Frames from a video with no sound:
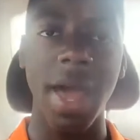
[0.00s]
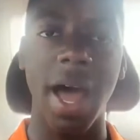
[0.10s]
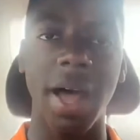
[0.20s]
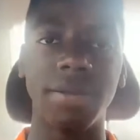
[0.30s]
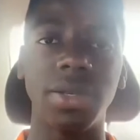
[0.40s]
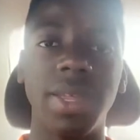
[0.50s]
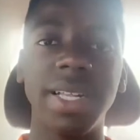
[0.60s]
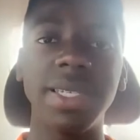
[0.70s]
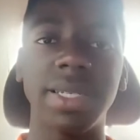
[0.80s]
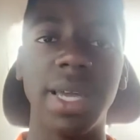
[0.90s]
Um, so that's
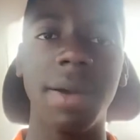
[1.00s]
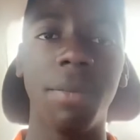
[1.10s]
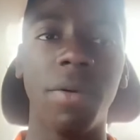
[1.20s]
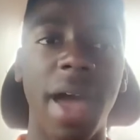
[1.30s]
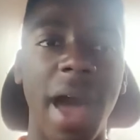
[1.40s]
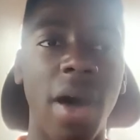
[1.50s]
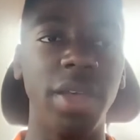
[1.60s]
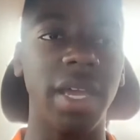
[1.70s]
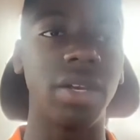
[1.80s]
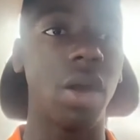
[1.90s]
an example of how they
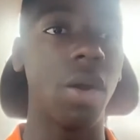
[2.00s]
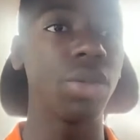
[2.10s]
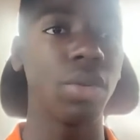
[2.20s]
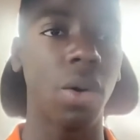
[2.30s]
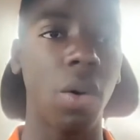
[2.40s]
can go through the